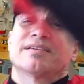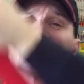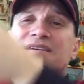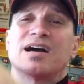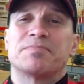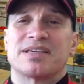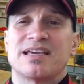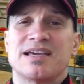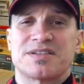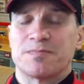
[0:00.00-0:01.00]
a
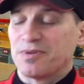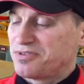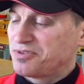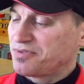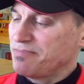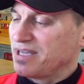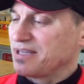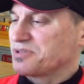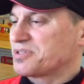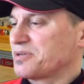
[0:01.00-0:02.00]
complication with
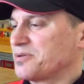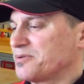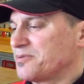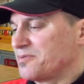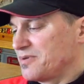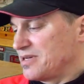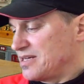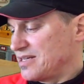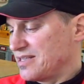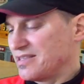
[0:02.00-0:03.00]
trimming. So
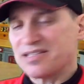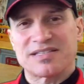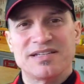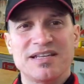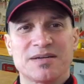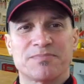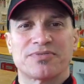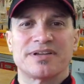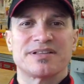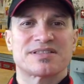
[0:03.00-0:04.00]
this
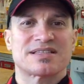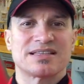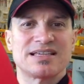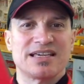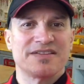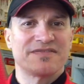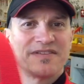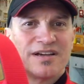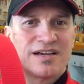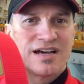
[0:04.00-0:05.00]
neoprene sleeve
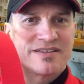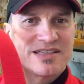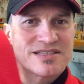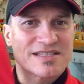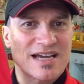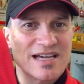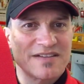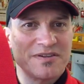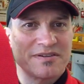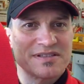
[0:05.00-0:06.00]
on the inside,
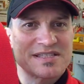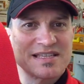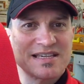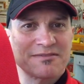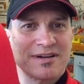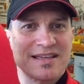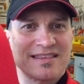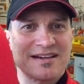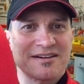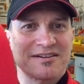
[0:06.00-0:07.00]
if you can see it right
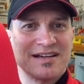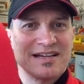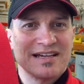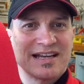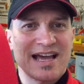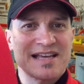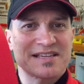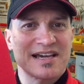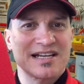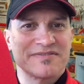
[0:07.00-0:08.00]
there, it has
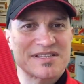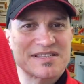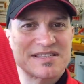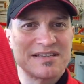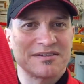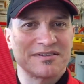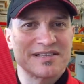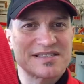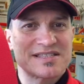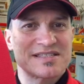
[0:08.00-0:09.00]
kind of a seal
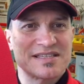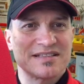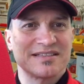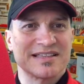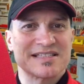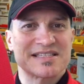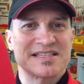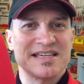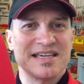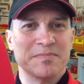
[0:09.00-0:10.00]
that's sealing the
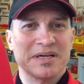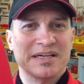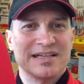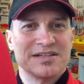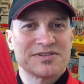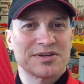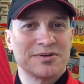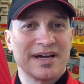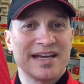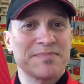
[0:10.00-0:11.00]
seam.
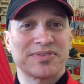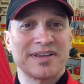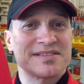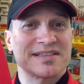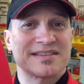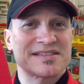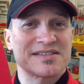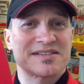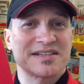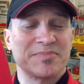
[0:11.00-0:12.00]
So any place that this
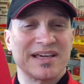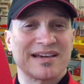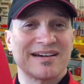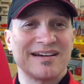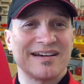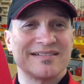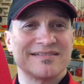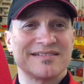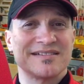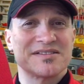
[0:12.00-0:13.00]
is going to be cut
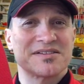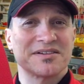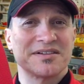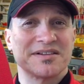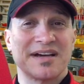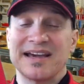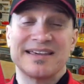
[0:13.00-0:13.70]
is going to, I